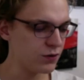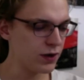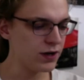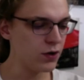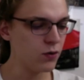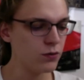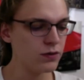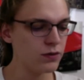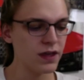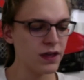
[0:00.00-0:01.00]
I know
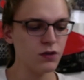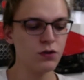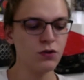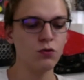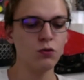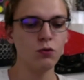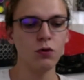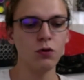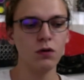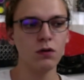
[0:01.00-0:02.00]
that you do
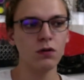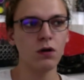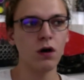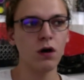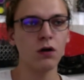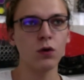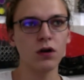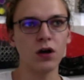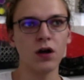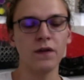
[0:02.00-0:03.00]
artwork
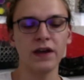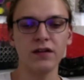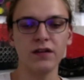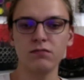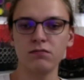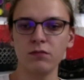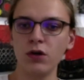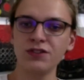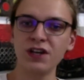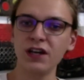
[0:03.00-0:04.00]
on like
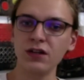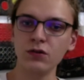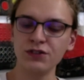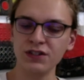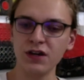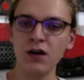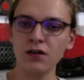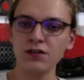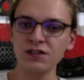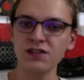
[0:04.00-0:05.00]
motorcycles and
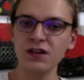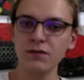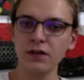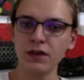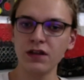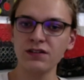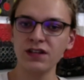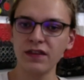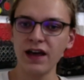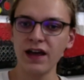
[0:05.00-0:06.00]
cars and stuff and things like
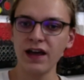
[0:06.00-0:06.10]
that.